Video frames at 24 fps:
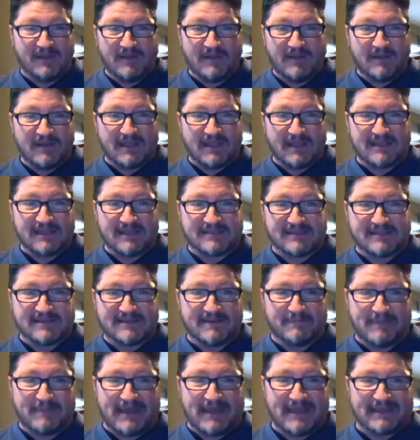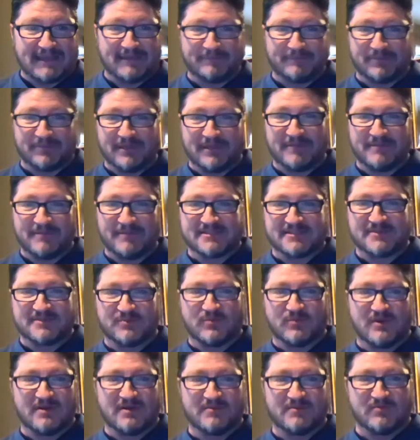I get to come back and play Mr.
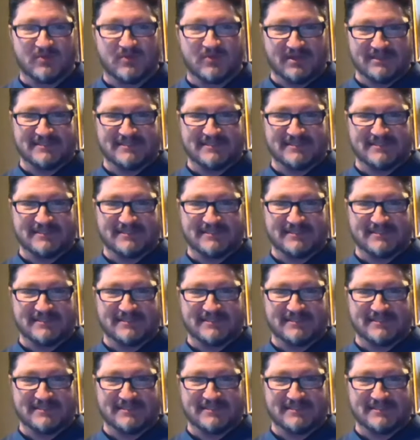Wormwood.